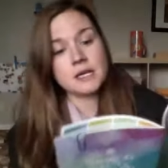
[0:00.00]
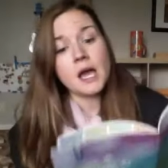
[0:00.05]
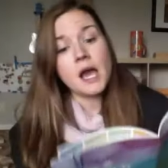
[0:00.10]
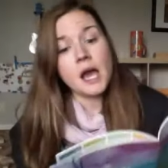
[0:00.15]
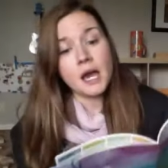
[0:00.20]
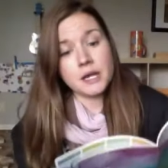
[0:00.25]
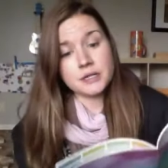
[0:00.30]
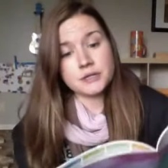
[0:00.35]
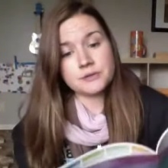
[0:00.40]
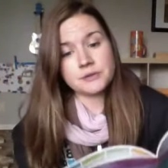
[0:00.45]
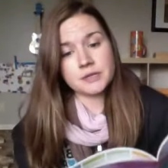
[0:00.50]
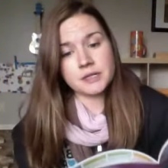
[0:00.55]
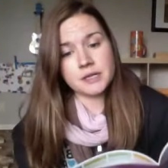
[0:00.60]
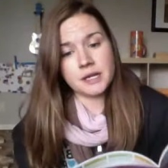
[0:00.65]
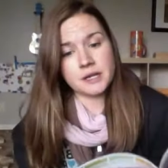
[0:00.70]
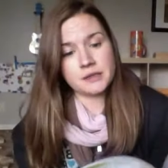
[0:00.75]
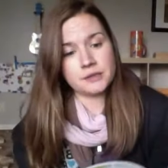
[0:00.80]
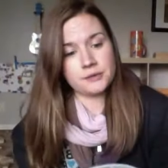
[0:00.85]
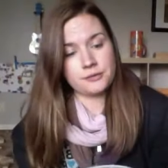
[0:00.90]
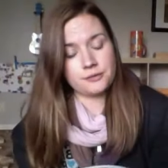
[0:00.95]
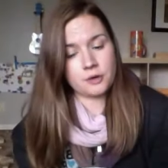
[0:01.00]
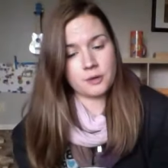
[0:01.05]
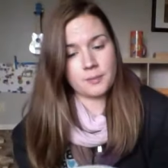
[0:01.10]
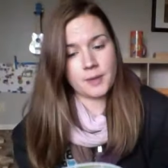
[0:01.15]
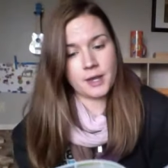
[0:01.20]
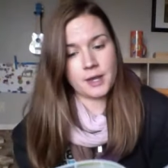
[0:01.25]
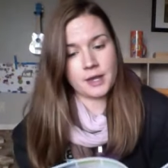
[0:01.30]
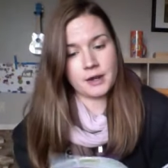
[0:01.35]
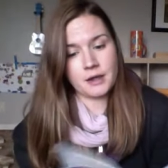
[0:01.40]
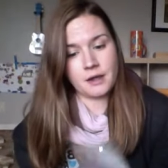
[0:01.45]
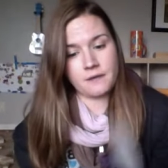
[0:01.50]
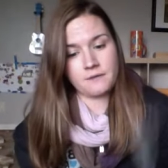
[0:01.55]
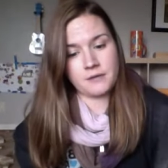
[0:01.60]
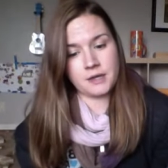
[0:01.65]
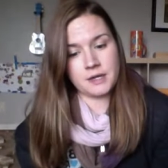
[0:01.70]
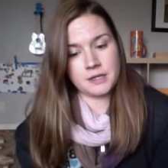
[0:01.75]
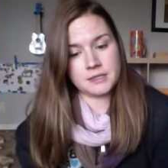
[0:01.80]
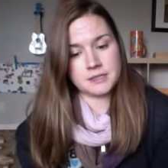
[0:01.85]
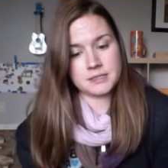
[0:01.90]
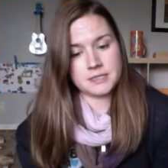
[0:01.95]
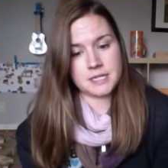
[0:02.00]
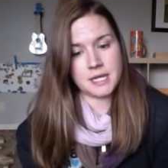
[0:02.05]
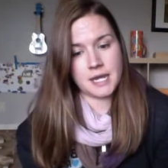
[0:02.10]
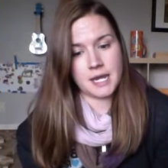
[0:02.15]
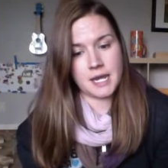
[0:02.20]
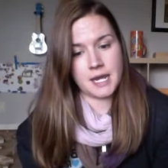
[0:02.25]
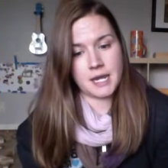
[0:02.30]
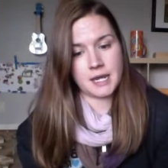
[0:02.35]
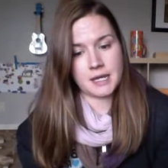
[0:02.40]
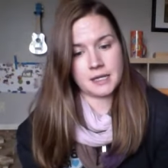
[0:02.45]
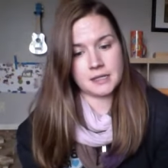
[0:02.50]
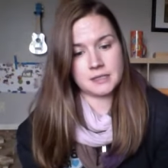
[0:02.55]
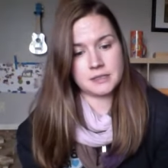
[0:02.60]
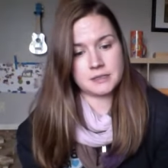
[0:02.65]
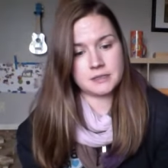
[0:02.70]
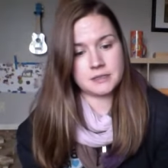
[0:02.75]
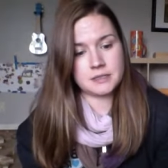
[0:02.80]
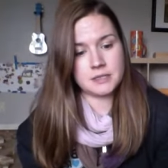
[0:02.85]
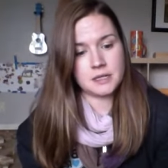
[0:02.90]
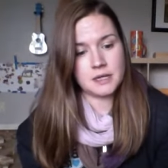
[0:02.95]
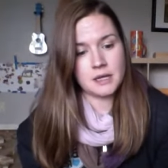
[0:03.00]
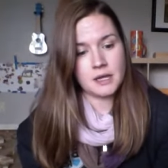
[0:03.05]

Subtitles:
I do really like the format of it, and